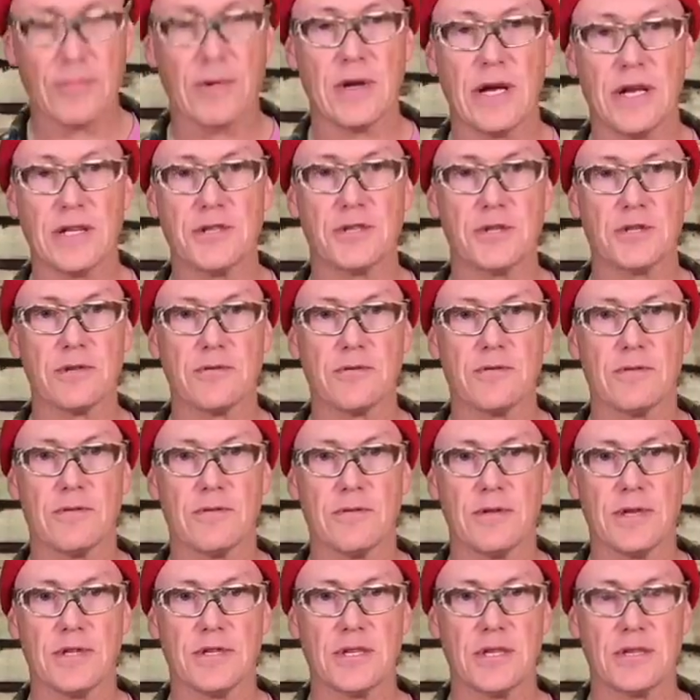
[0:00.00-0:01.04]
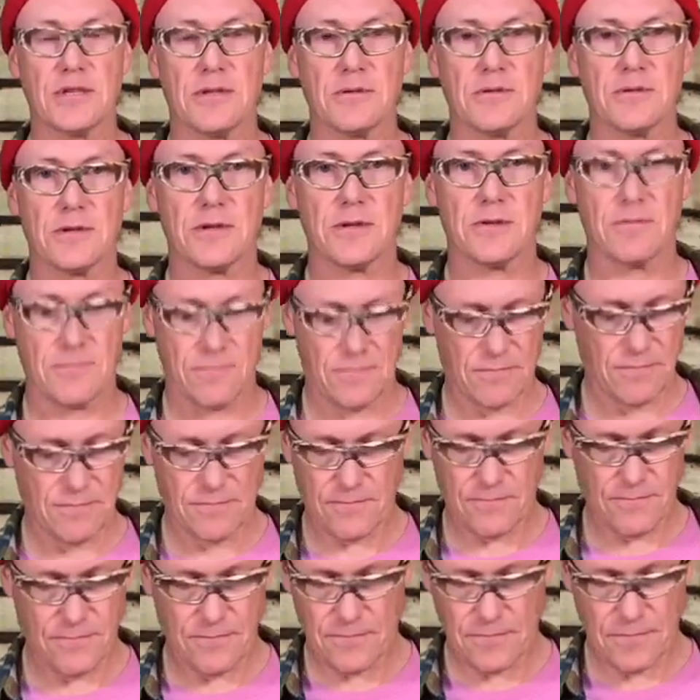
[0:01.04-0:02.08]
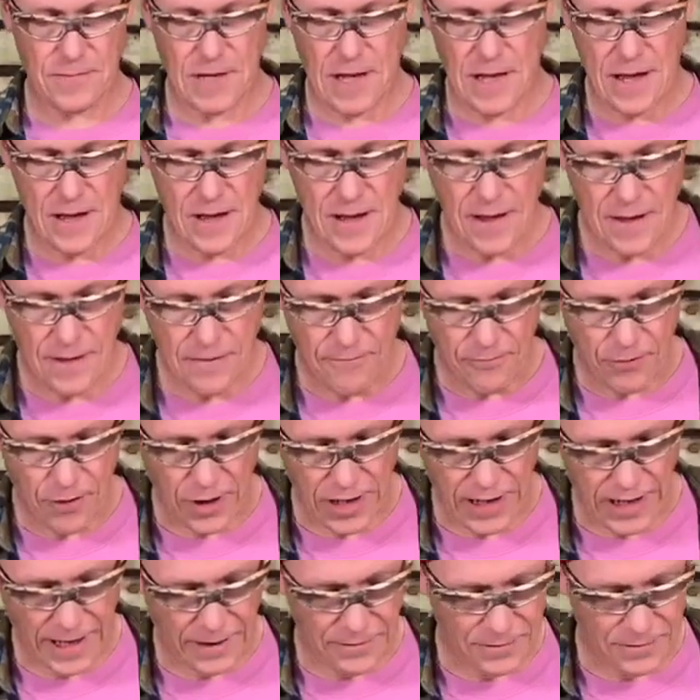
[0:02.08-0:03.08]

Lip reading: this isn't very loud